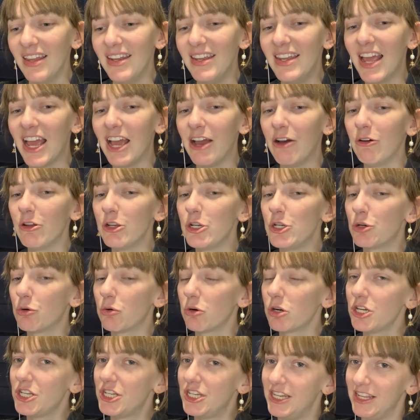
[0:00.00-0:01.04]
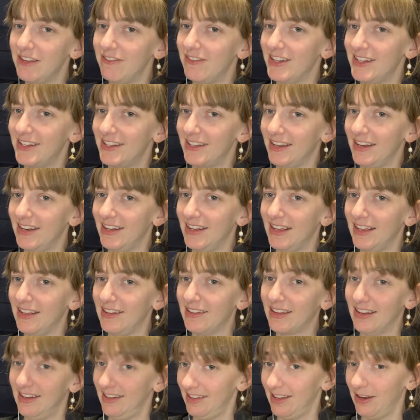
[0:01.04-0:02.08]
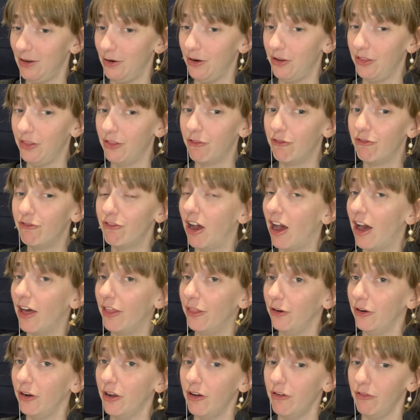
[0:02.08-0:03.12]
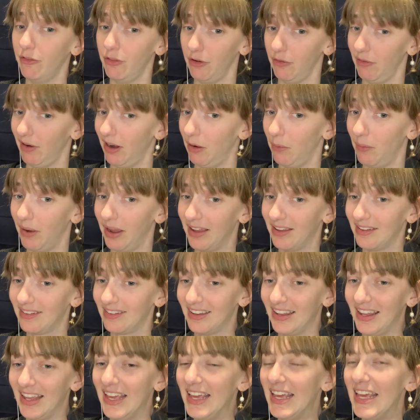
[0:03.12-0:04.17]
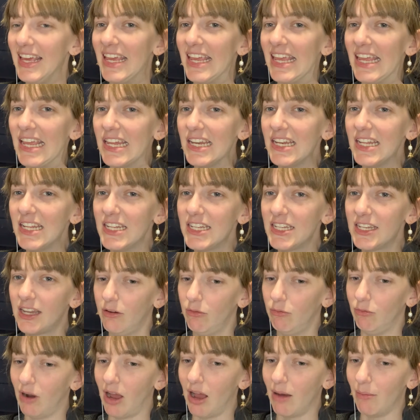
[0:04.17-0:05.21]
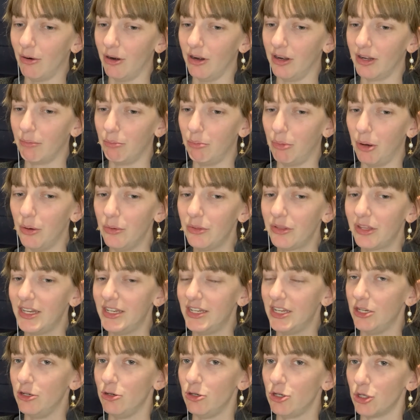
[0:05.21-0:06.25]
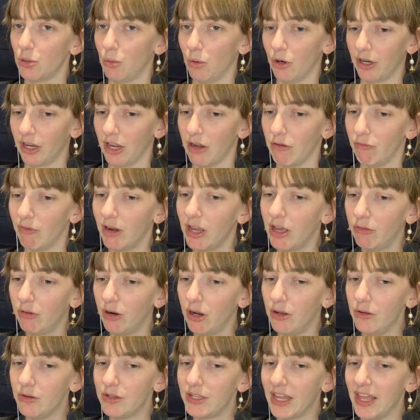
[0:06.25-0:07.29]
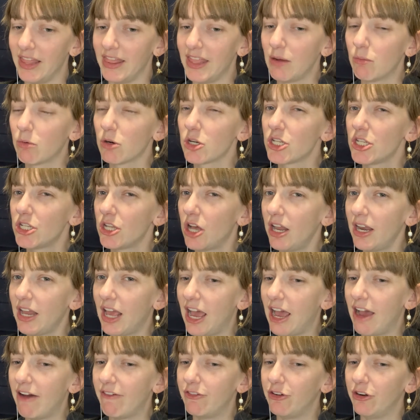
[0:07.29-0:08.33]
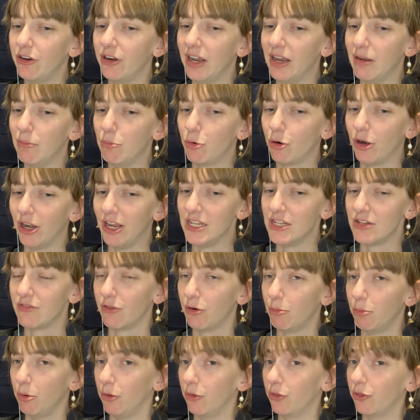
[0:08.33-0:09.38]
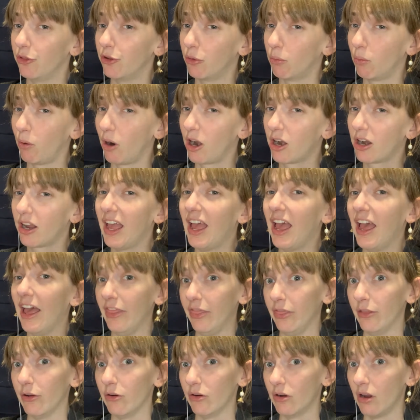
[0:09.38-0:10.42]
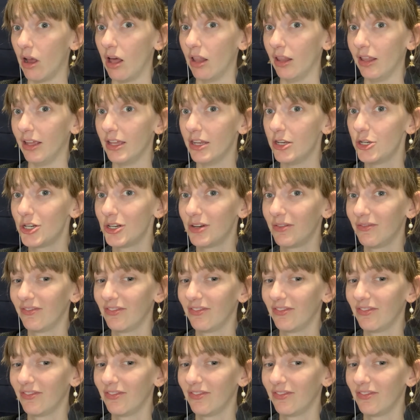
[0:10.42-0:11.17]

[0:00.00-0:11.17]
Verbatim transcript: Now, George Stephenson is considered the father of the railways. He and his son Robert both continued to work in railroads, and they were sought after and praised for both their work and their knowledge.